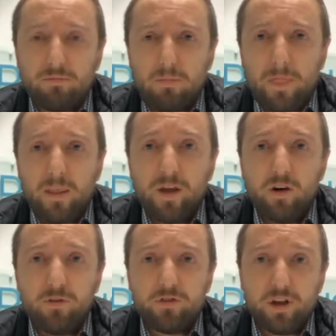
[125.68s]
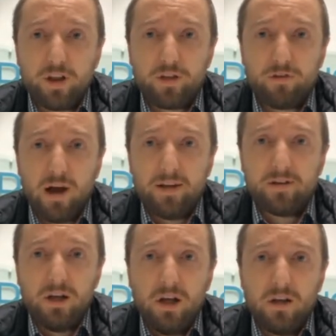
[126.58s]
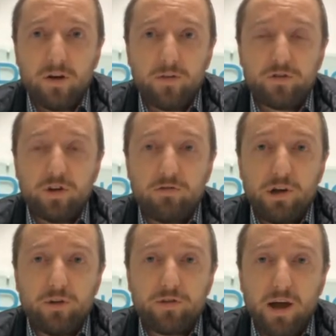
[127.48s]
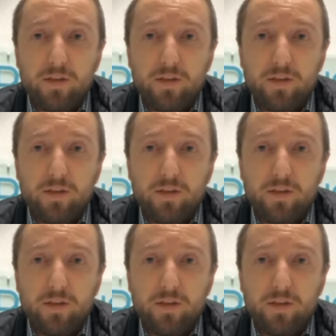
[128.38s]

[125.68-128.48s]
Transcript: they're obviously a threat. They're obviously a real threat